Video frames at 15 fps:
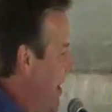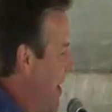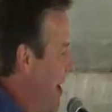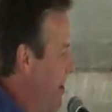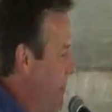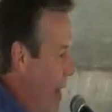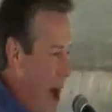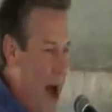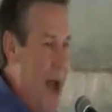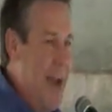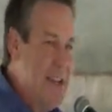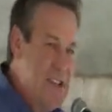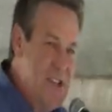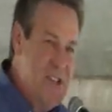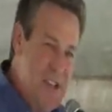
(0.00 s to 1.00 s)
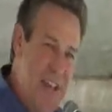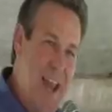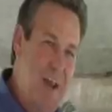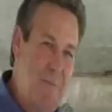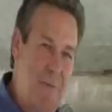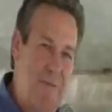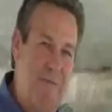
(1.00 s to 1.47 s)
I
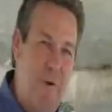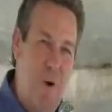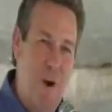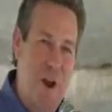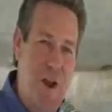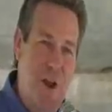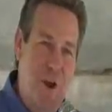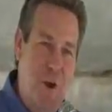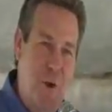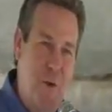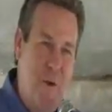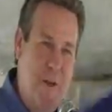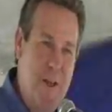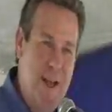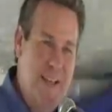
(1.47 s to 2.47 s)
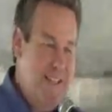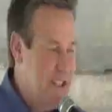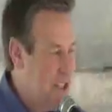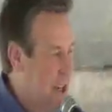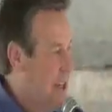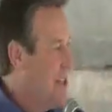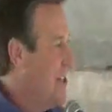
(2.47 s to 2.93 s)
stand before you a
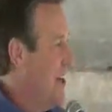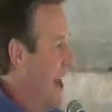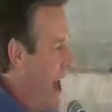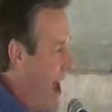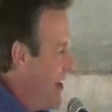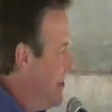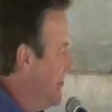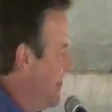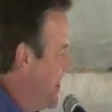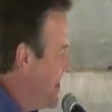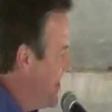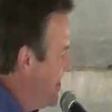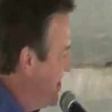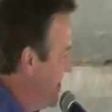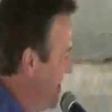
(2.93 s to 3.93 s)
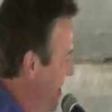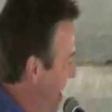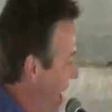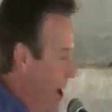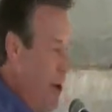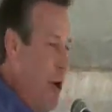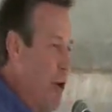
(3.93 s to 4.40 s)
citizen activist.
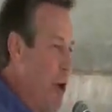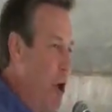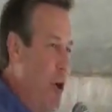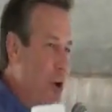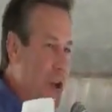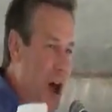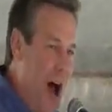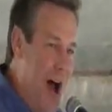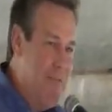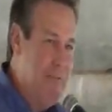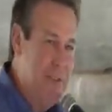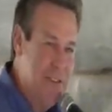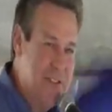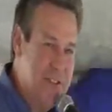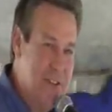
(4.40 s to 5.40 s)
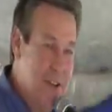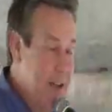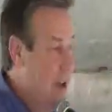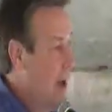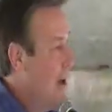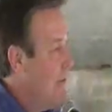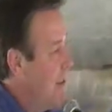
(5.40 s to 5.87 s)
I don't hold office.
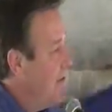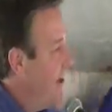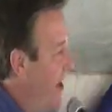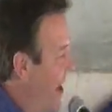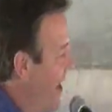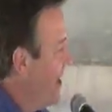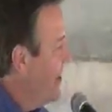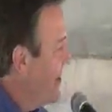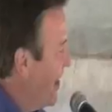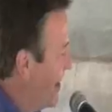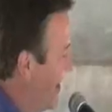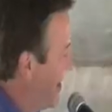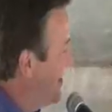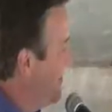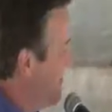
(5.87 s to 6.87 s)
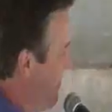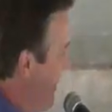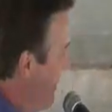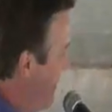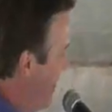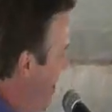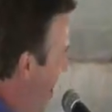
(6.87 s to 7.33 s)
I've never held elective
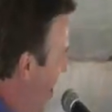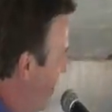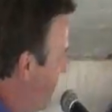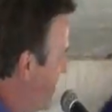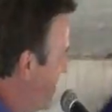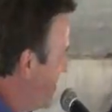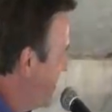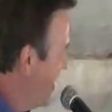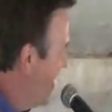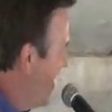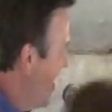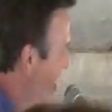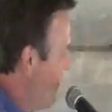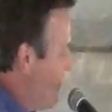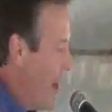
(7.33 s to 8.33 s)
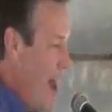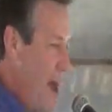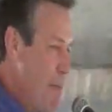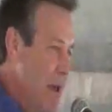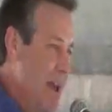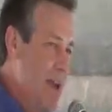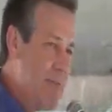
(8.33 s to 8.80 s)
public office, but
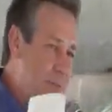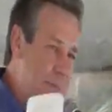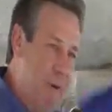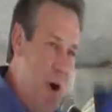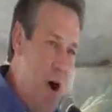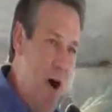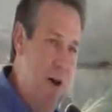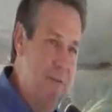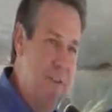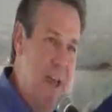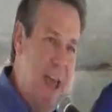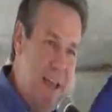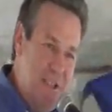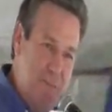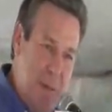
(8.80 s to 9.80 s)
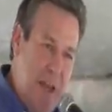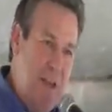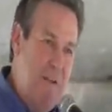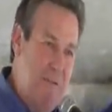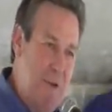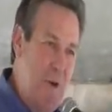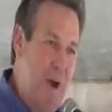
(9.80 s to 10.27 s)
I've been involved, as
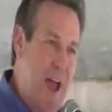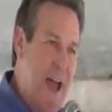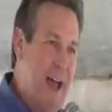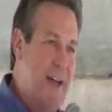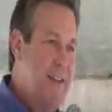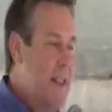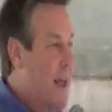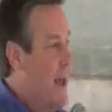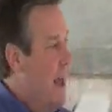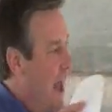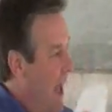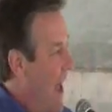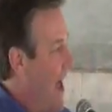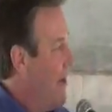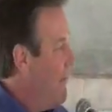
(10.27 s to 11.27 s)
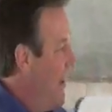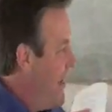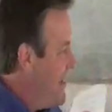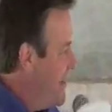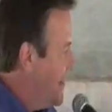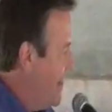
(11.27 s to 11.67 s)
many of you have as